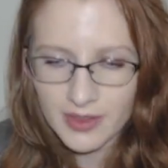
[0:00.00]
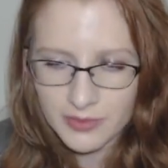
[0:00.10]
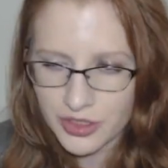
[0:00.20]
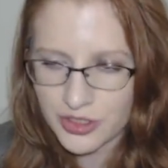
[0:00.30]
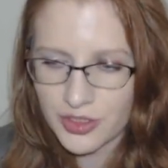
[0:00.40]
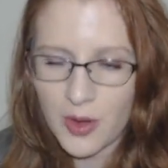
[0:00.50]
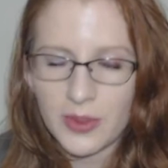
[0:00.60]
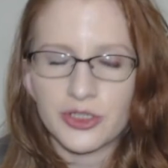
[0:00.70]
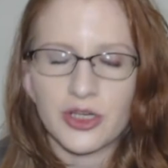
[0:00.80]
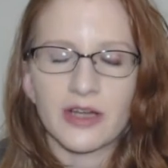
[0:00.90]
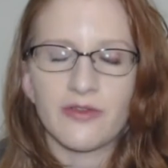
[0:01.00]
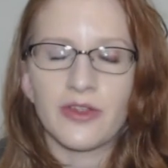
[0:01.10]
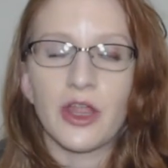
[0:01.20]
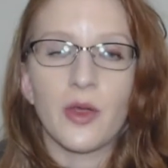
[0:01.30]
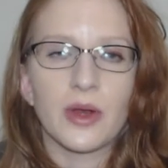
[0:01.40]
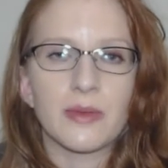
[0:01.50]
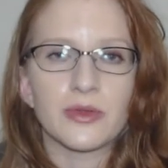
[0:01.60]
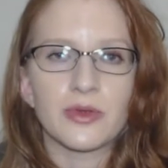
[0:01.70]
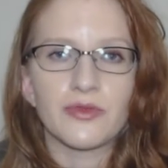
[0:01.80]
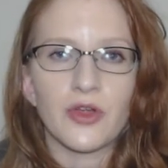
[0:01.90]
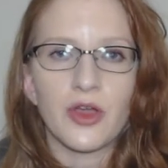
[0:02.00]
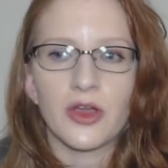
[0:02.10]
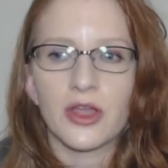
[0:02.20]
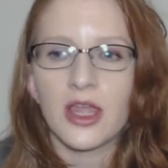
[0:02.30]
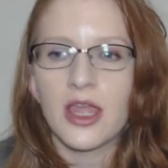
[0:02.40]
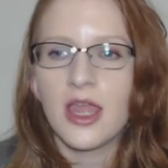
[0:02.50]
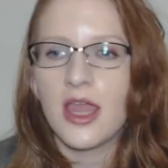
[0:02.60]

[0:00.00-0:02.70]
I'm just always trying to figure out what I'm doing wrong.